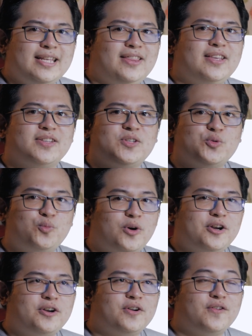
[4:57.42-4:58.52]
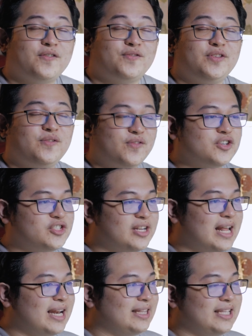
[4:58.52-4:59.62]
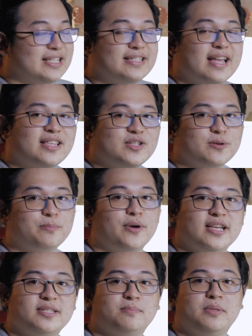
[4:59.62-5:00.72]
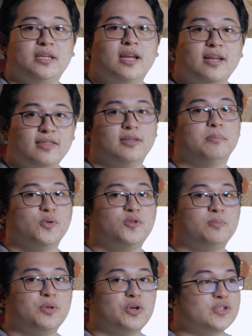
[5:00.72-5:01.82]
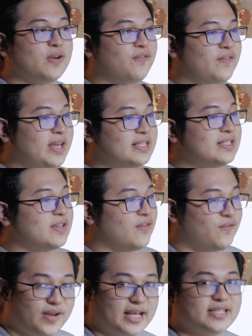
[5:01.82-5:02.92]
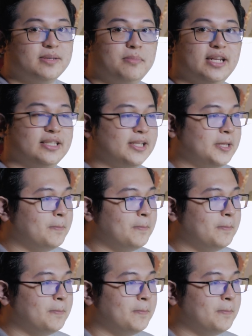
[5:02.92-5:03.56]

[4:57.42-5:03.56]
this is one of the functionalities that surprised me the most because of its flexibility.